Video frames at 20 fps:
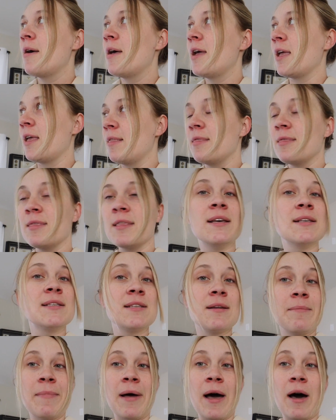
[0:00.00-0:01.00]
in this
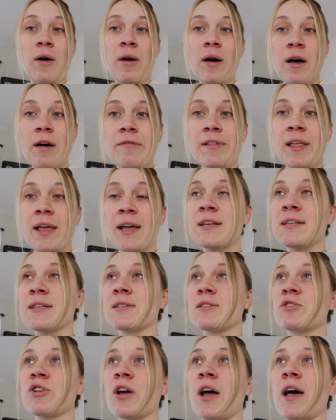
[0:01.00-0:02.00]
amount of like
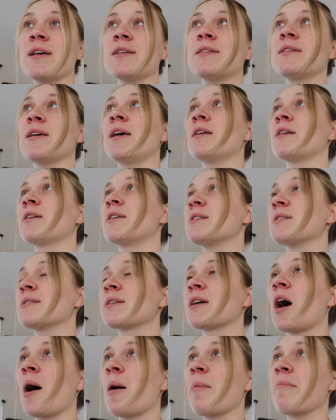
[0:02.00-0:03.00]
distress and
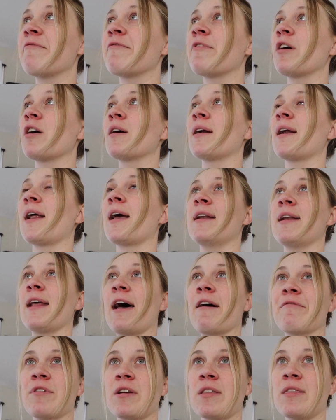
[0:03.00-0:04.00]
discomfort and
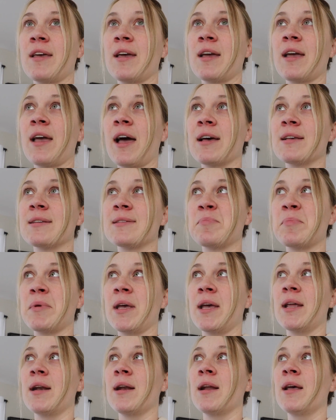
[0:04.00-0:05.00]
everything has
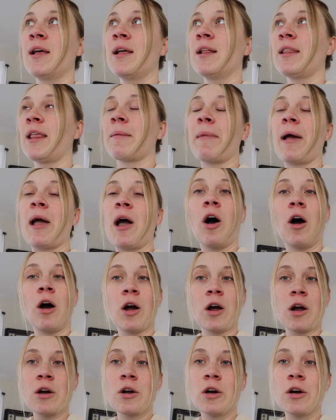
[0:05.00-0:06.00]
been like my
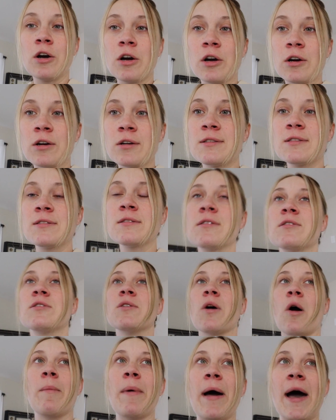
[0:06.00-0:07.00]
heart hurts
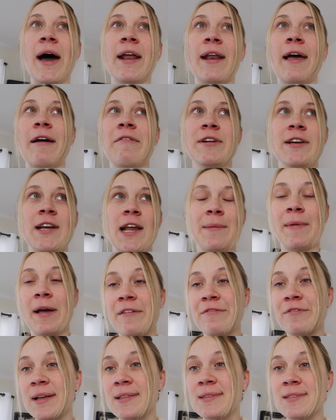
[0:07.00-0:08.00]
so bad every day my
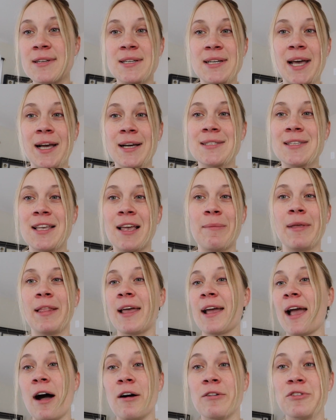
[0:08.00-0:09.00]
friends are texting me
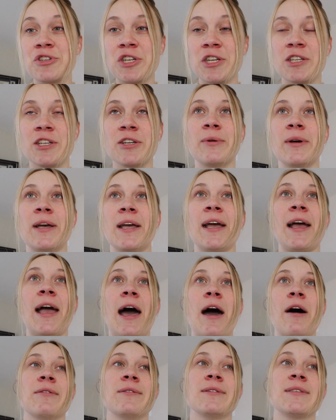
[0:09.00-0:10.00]
like how's she doing
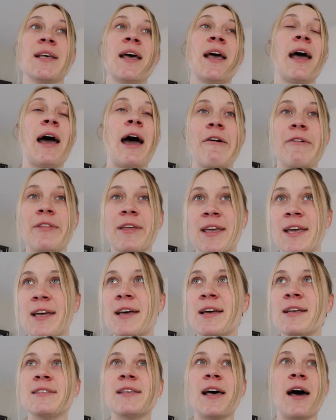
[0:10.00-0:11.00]
how's how are the
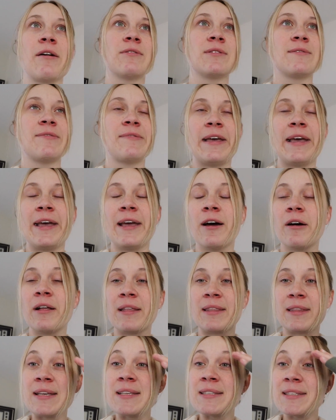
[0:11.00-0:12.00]
kids how's faye all
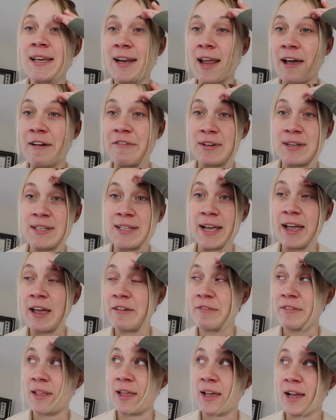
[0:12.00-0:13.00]
of this and every day i
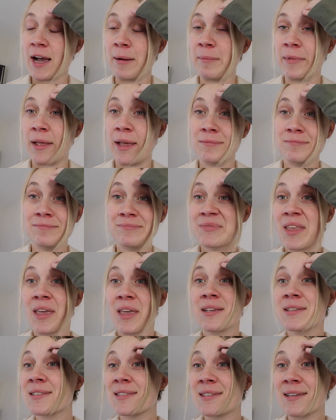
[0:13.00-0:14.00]
feel like i'm like
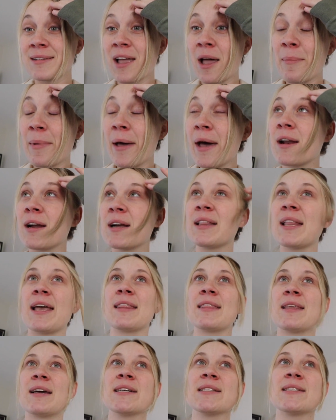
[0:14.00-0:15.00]
still not better.
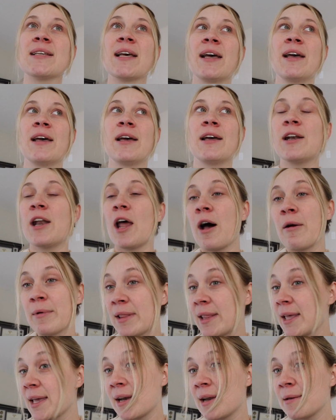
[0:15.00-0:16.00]
Like there's not
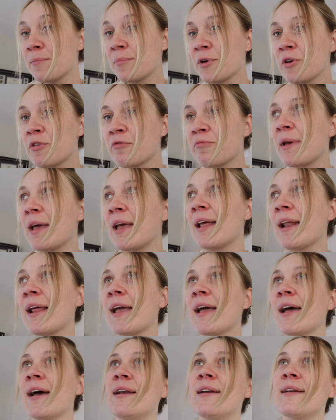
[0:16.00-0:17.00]
really an improvement
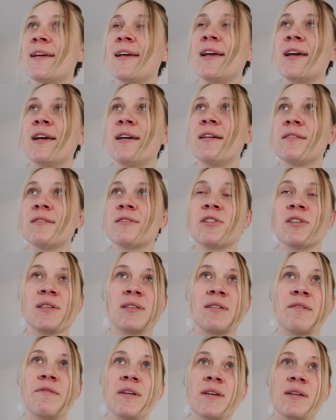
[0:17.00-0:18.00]
and it
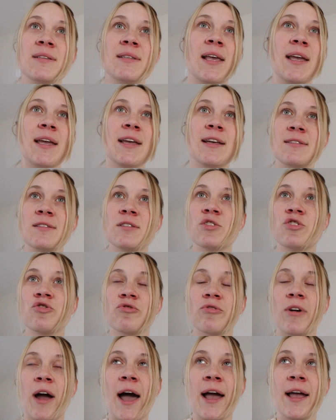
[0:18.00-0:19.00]
just feels like it's
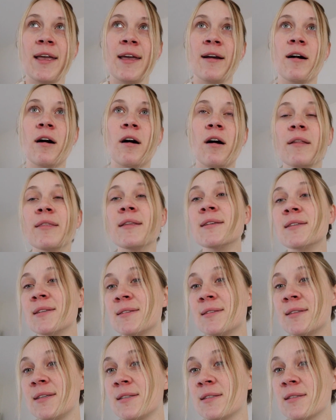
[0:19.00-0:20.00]
dragging on. This
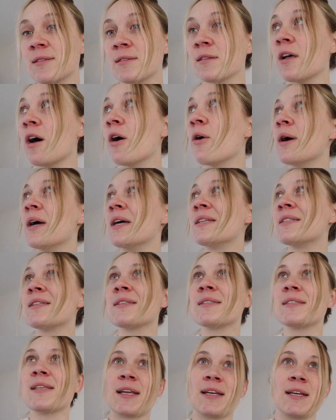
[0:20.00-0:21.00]
is the slowest
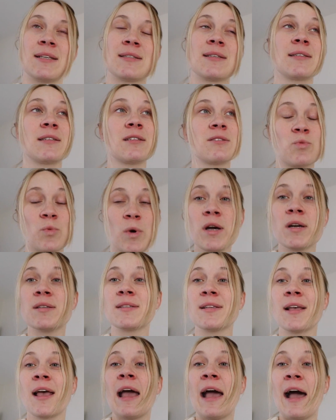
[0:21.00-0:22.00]
sickness. This is
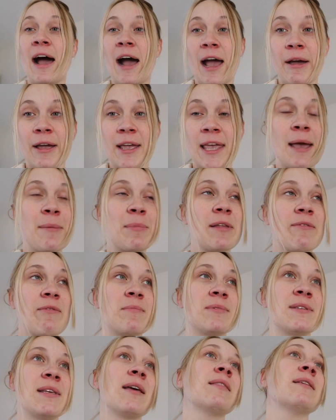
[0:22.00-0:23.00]
worse. I can't believe
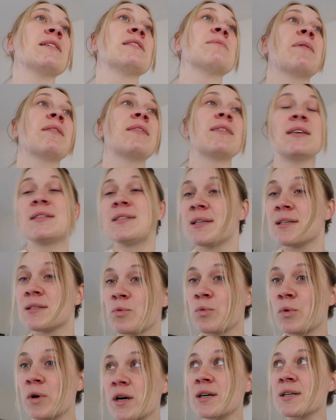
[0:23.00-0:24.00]
I'm saying this, but this is
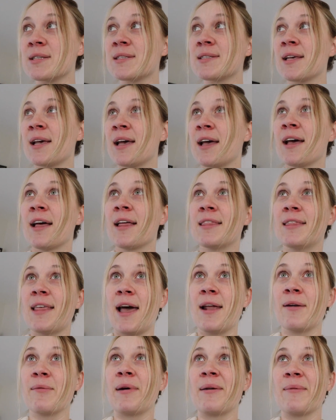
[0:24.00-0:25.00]
worse
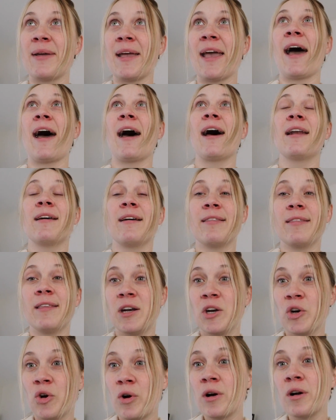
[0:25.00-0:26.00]
than when we had the
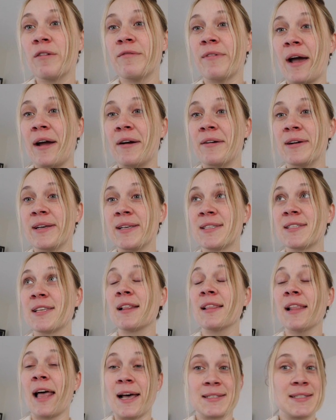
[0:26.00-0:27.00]
norovirus
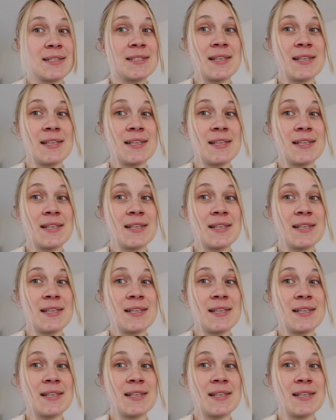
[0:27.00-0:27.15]
last